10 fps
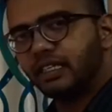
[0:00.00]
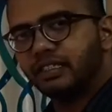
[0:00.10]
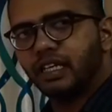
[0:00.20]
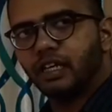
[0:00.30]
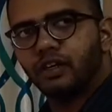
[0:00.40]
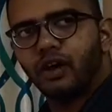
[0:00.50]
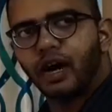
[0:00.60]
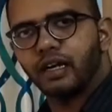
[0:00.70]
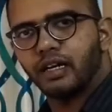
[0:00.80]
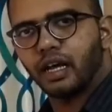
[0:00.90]
is equal to
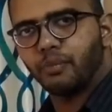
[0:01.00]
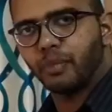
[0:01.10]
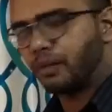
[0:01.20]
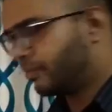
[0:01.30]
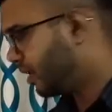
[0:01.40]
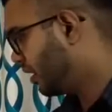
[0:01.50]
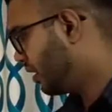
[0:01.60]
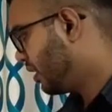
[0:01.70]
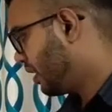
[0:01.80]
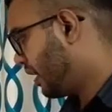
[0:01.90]
100 mm.
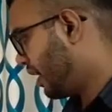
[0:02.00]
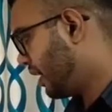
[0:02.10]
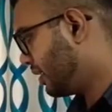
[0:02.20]
And